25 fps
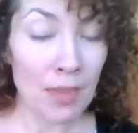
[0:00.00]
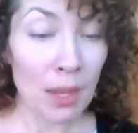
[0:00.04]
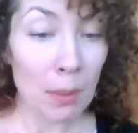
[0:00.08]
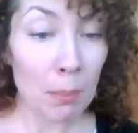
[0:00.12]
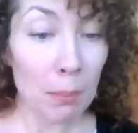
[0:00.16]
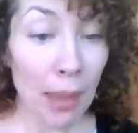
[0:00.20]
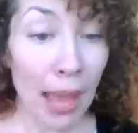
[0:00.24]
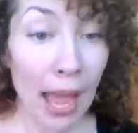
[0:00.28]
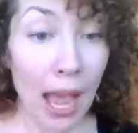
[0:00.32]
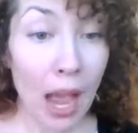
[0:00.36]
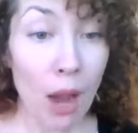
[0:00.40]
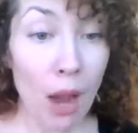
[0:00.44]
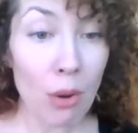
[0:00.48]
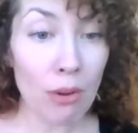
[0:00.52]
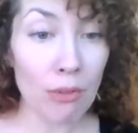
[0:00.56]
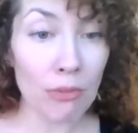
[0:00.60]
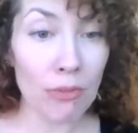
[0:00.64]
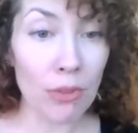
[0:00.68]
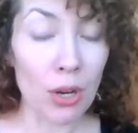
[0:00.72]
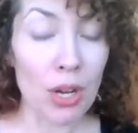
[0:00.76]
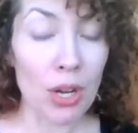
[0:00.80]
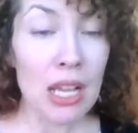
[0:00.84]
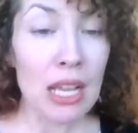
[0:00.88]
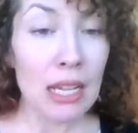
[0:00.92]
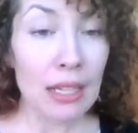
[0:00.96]

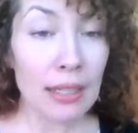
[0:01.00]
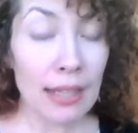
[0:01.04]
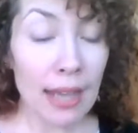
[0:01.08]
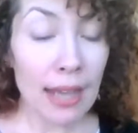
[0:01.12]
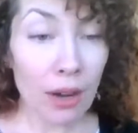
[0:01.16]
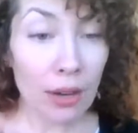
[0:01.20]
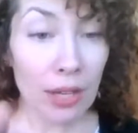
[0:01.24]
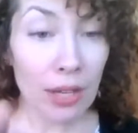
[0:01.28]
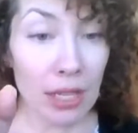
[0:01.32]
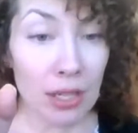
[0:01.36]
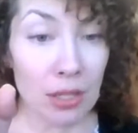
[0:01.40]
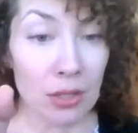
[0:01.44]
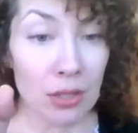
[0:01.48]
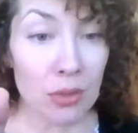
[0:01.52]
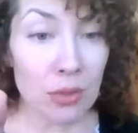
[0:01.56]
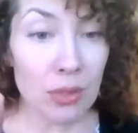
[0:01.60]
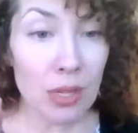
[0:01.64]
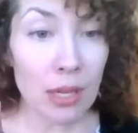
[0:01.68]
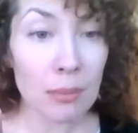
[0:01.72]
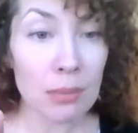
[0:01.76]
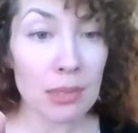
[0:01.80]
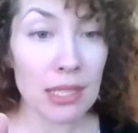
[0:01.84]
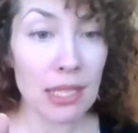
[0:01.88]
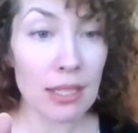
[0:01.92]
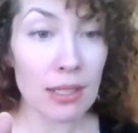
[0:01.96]
Powerful. Now, here's what
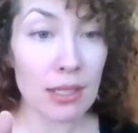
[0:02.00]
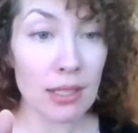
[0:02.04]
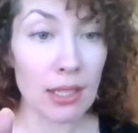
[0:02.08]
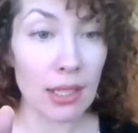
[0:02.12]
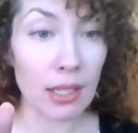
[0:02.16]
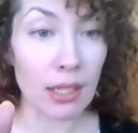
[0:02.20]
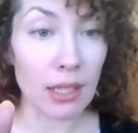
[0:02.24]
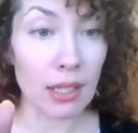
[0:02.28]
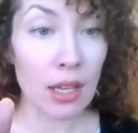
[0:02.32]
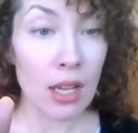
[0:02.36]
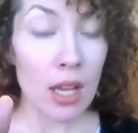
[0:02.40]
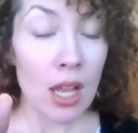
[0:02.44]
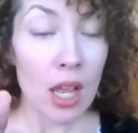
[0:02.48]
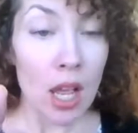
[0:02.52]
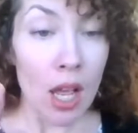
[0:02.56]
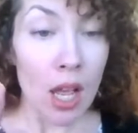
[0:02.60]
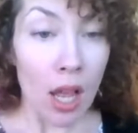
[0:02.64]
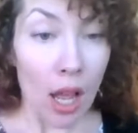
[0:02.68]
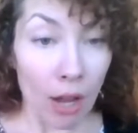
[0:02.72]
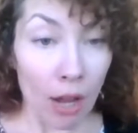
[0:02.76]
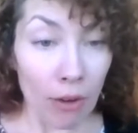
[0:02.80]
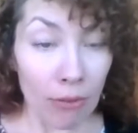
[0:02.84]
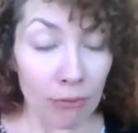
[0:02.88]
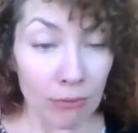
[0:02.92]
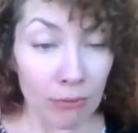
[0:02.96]
I'm sensing.
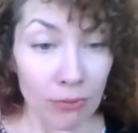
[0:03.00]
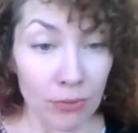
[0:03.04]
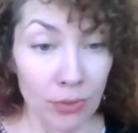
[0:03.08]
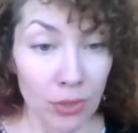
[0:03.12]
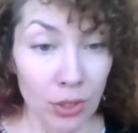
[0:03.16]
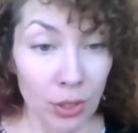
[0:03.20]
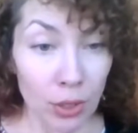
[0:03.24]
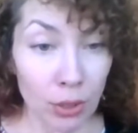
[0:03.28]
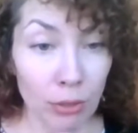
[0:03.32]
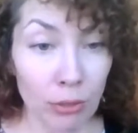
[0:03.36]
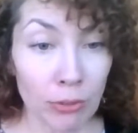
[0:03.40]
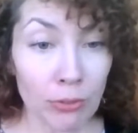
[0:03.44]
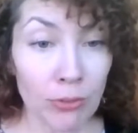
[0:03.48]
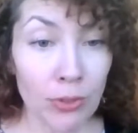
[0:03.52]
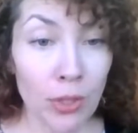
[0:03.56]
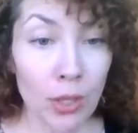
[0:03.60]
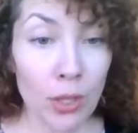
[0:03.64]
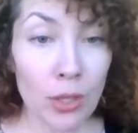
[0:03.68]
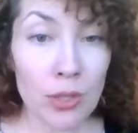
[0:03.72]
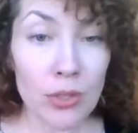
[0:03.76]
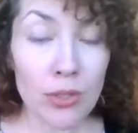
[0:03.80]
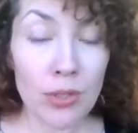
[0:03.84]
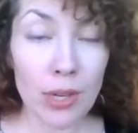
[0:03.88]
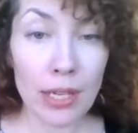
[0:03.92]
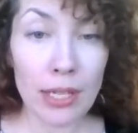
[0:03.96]
A few
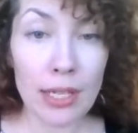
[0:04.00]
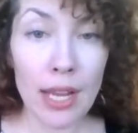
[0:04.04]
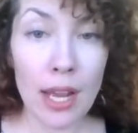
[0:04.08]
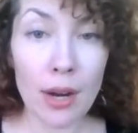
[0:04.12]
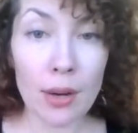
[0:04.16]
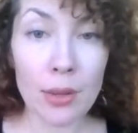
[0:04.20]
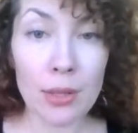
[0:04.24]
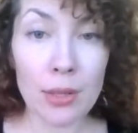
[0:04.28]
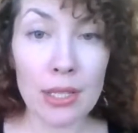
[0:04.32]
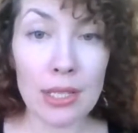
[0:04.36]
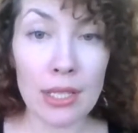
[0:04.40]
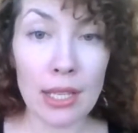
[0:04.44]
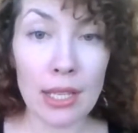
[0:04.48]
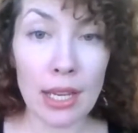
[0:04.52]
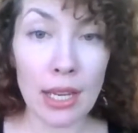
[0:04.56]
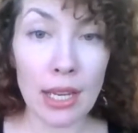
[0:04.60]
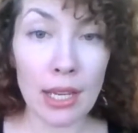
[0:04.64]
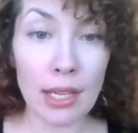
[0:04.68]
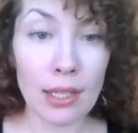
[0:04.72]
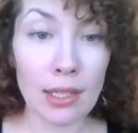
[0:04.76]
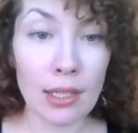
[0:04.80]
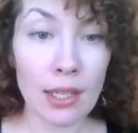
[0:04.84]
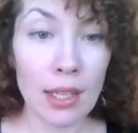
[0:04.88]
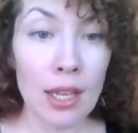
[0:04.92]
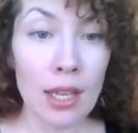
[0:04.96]
folks right now are
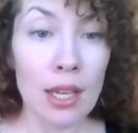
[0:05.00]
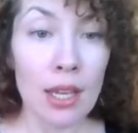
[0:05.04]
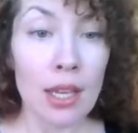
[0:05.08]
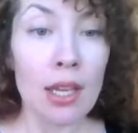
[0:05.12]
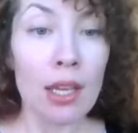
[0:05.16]
saying,